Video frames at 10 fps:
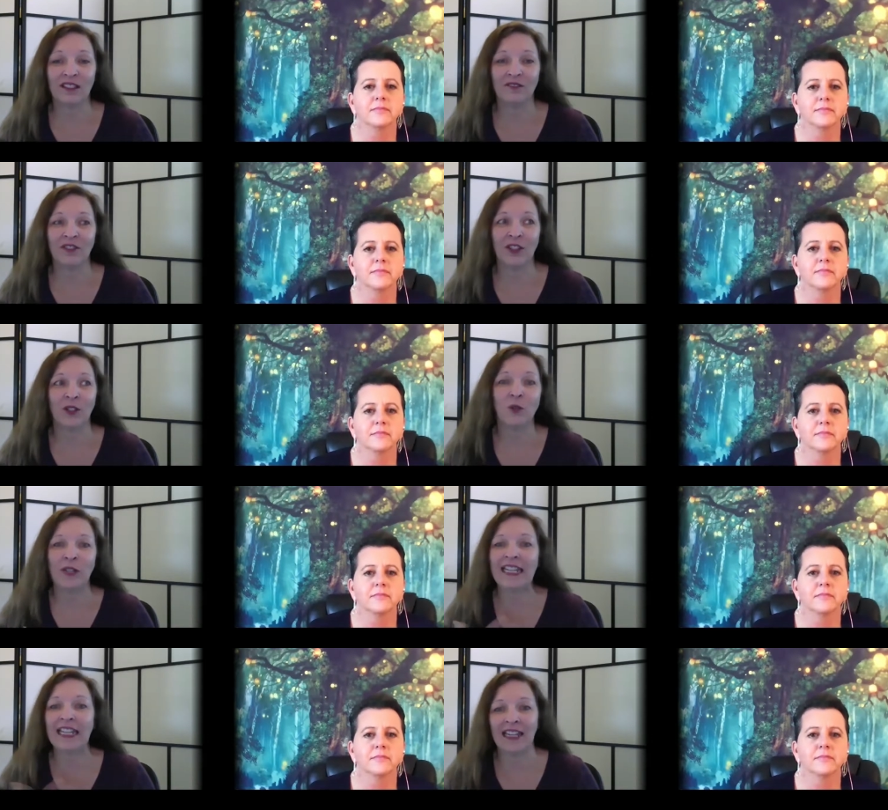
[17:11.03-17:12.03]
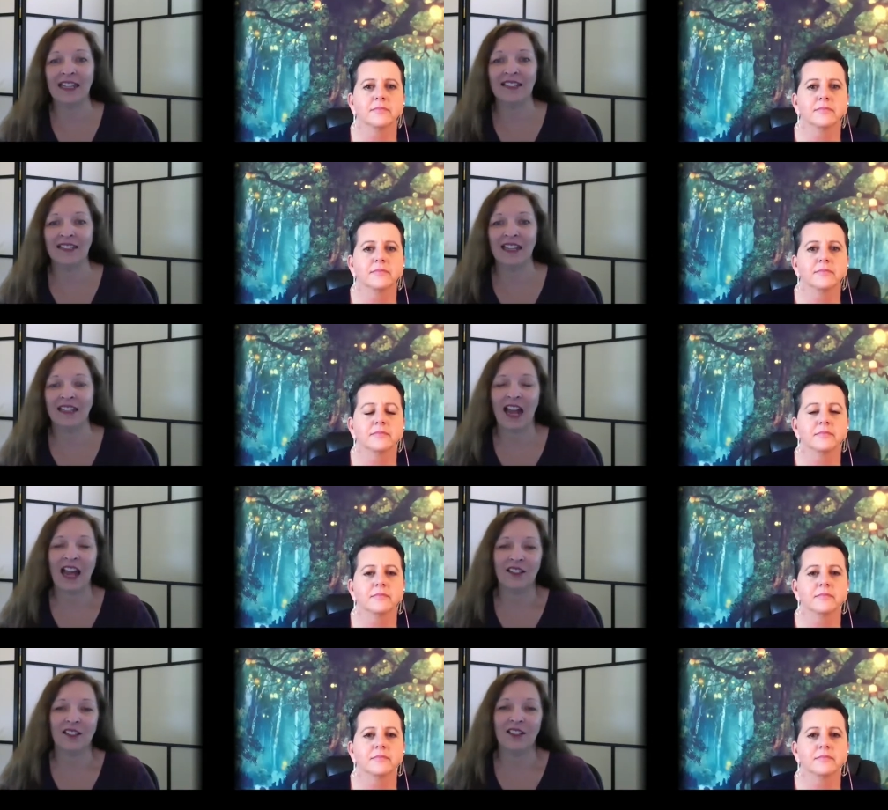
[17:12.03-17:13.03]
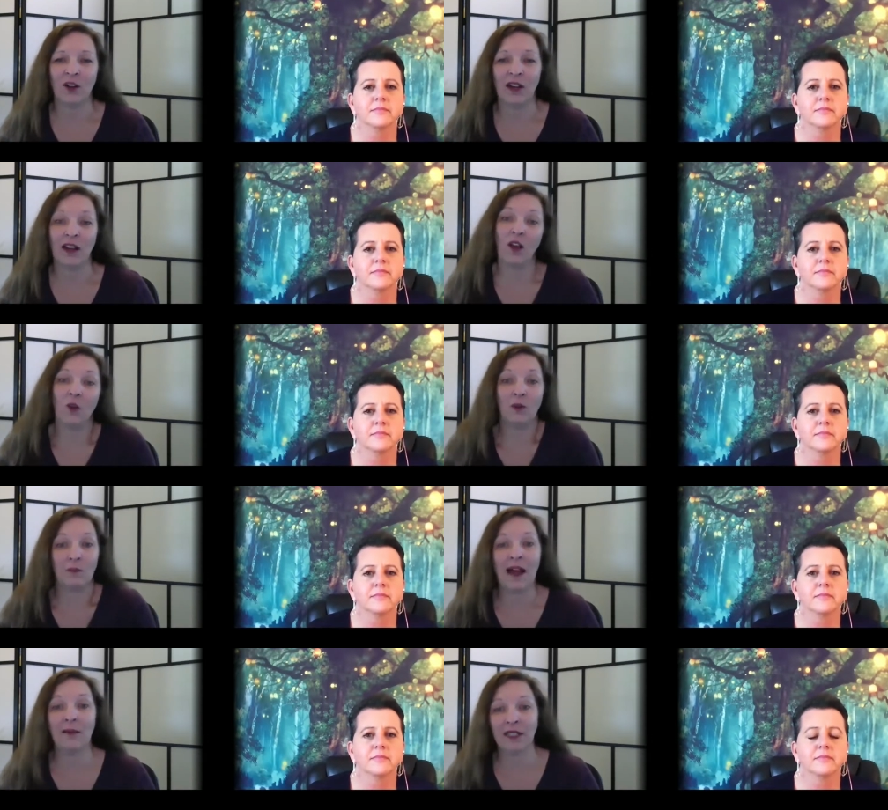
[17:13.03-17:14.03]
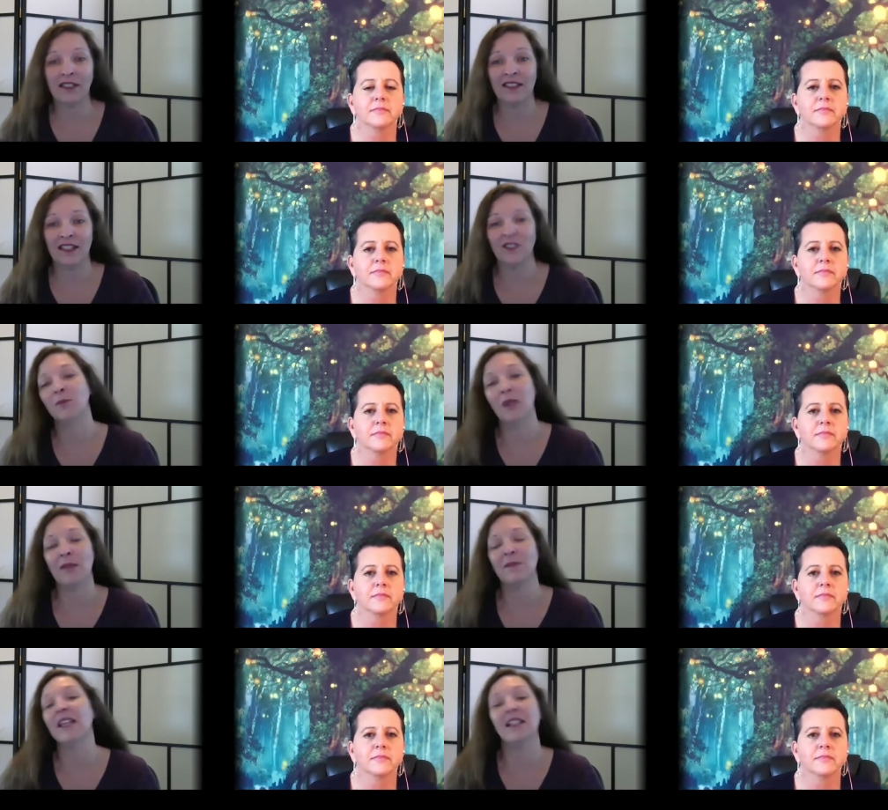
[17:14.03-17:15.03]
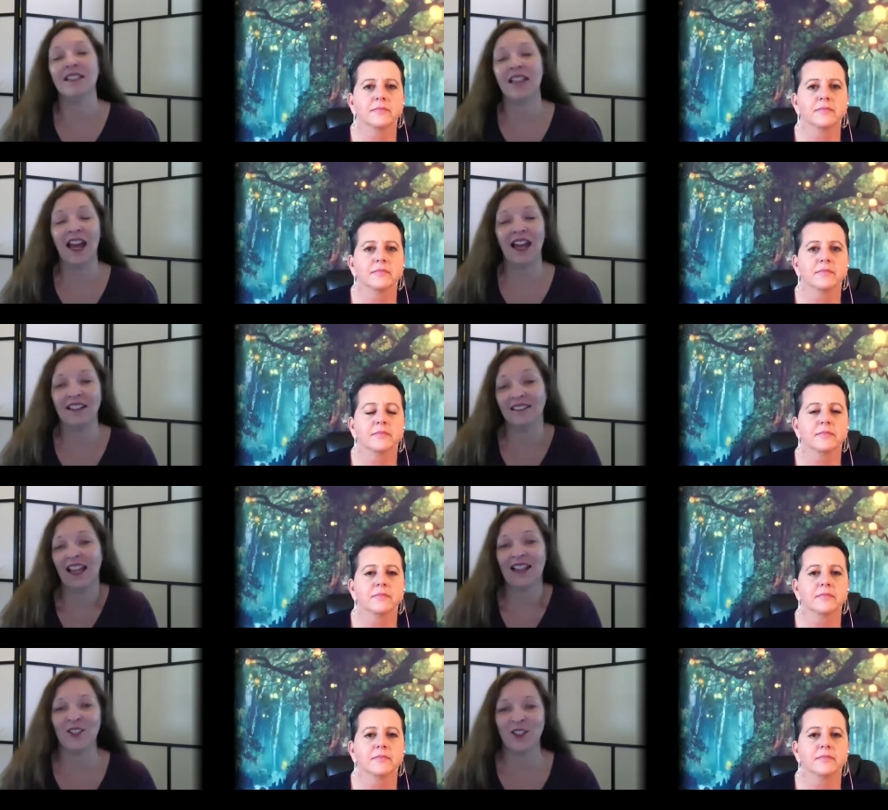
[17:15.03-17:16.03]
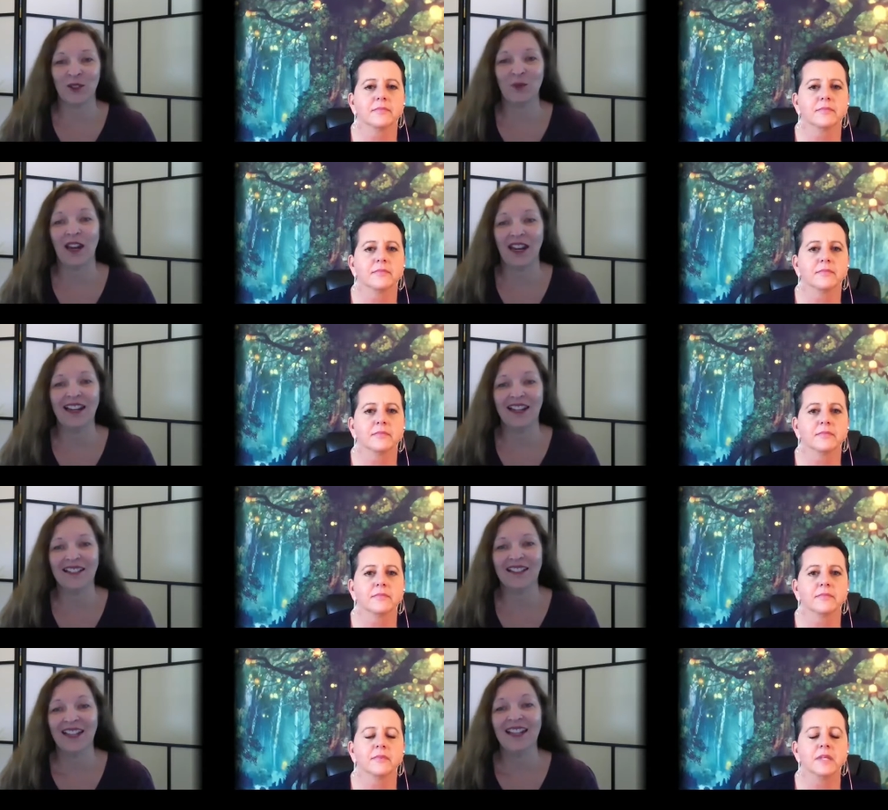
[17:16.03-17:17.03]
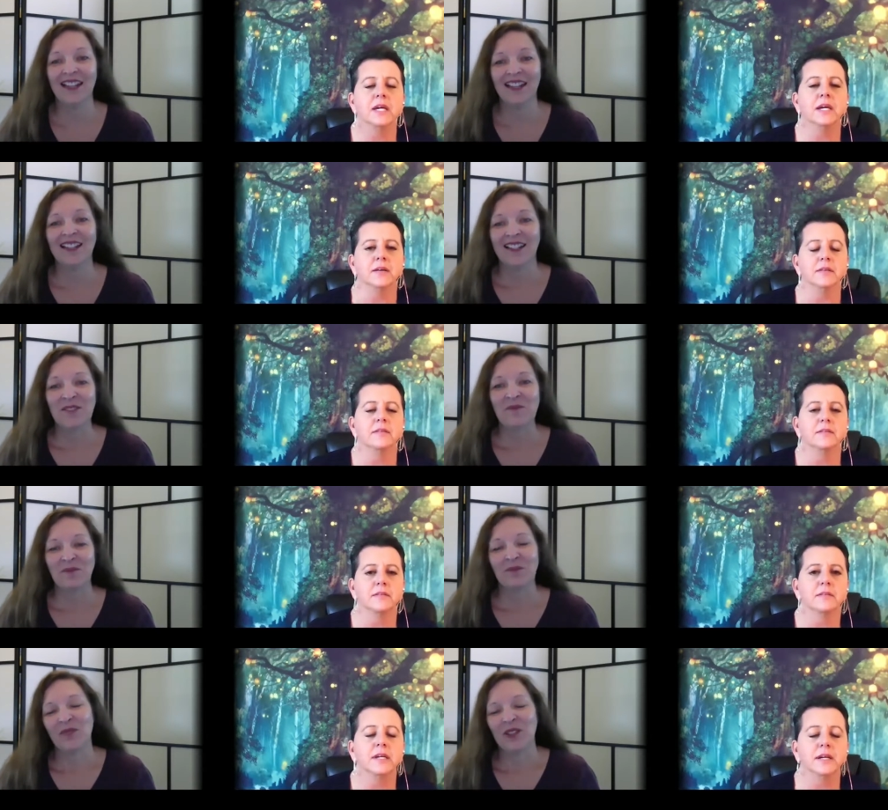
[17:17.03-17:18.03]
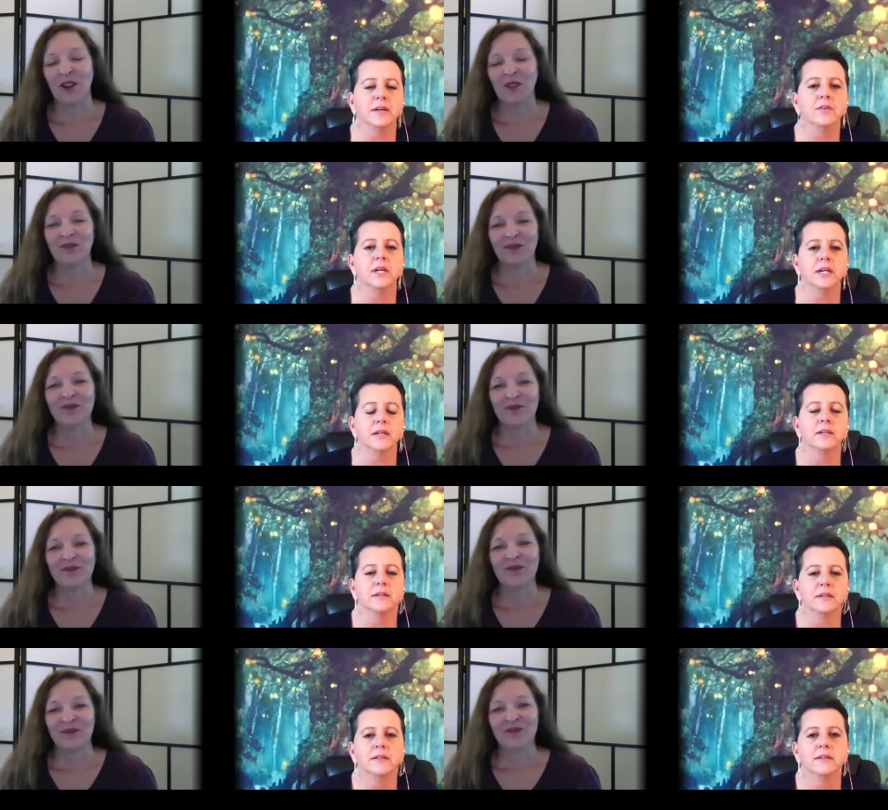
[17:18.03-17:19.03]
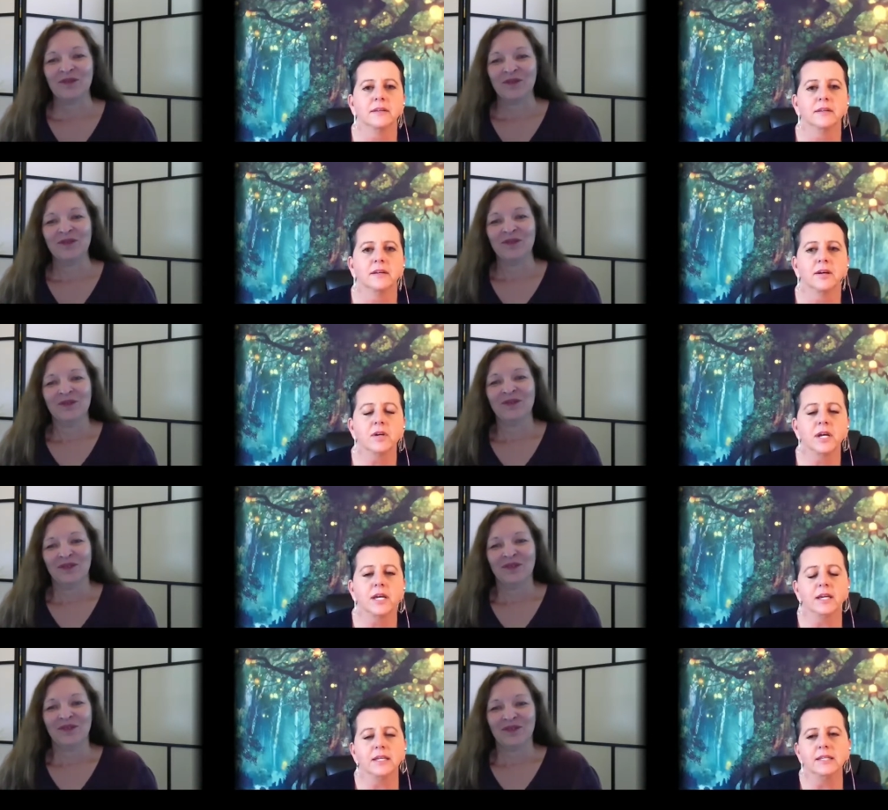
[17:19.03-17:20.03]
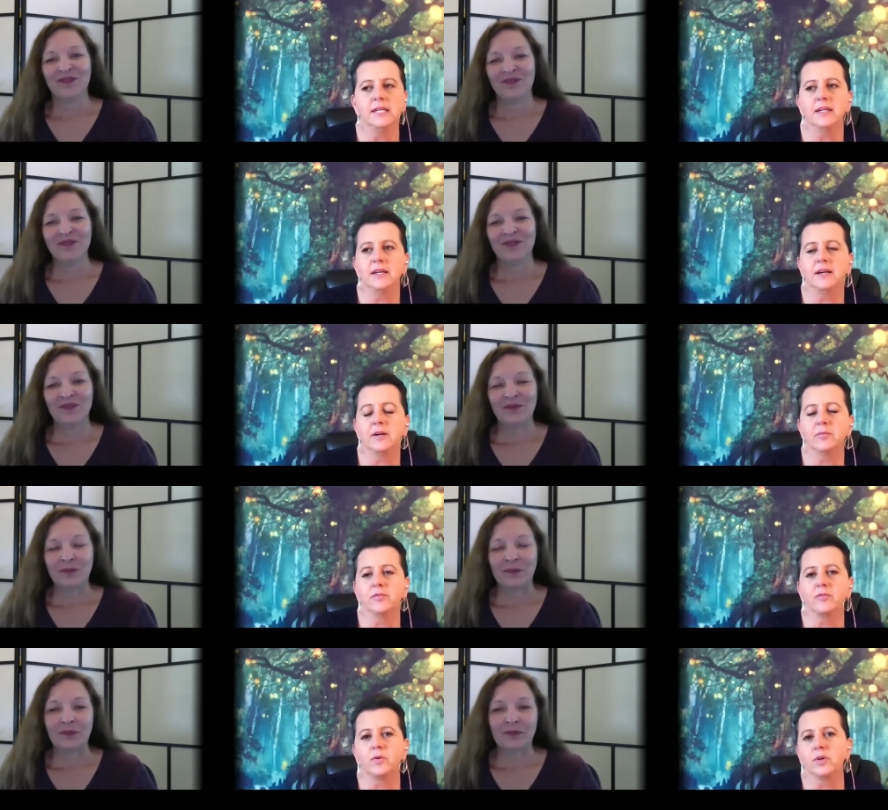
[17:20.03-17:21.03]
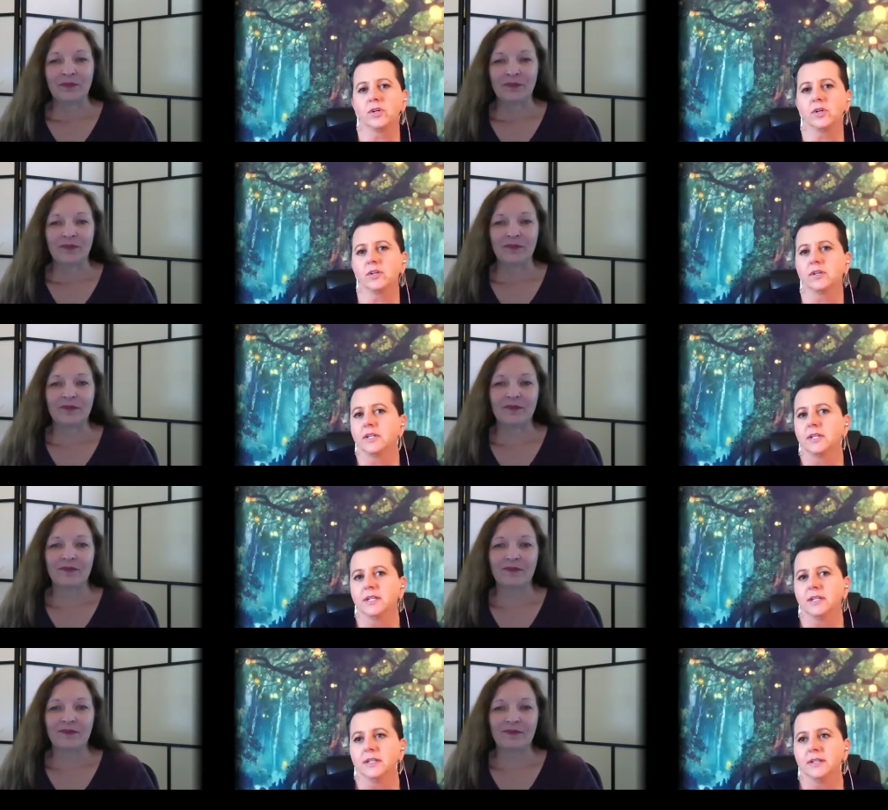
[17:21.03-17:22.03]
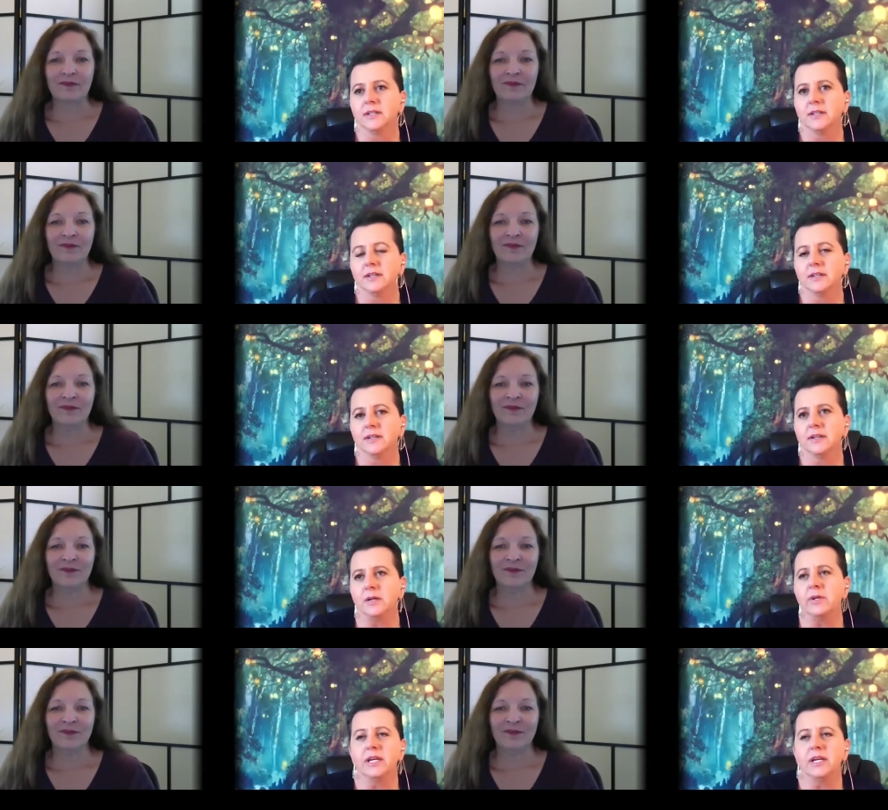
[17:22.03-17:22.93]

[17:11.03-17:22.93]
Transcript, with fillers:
Speaker 1: for who he is and not just going, oh, well, mom does this or mom says that. And that's just the way it is.
Speaker 2: Yeah. So. Yeah. Okay. Okay. And then um, for, I mean,